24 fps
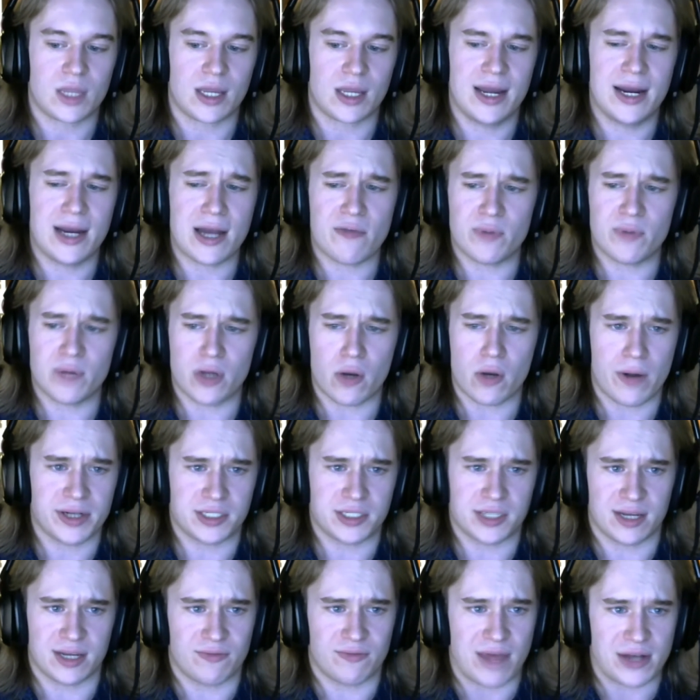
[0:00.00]
And I've been going
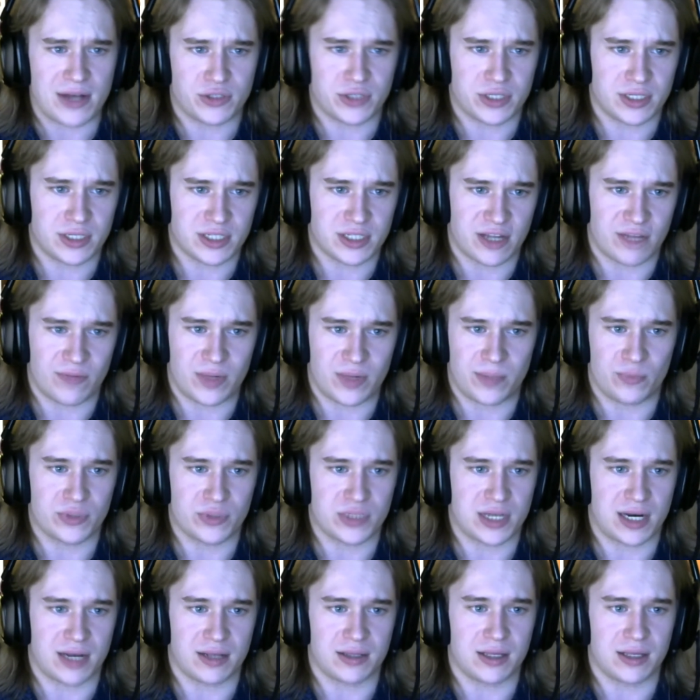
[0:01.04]
to conventions. I've been
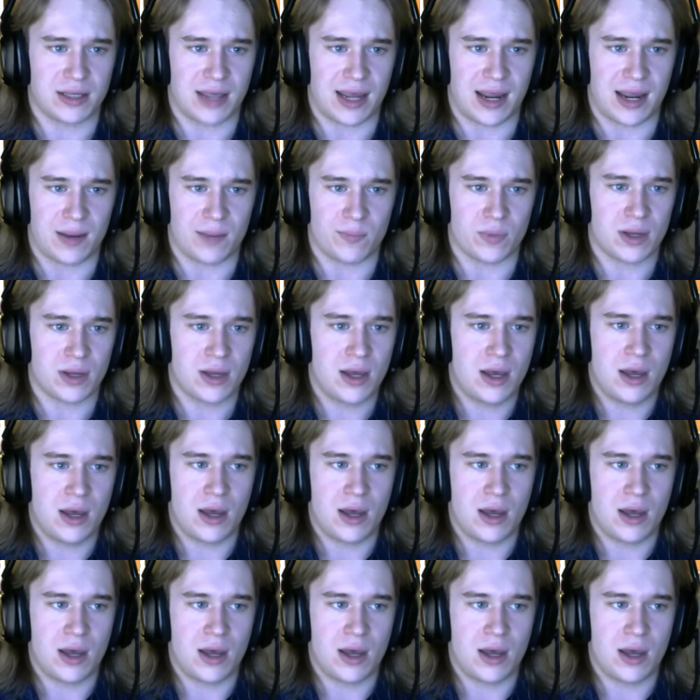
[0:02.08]
presenting the game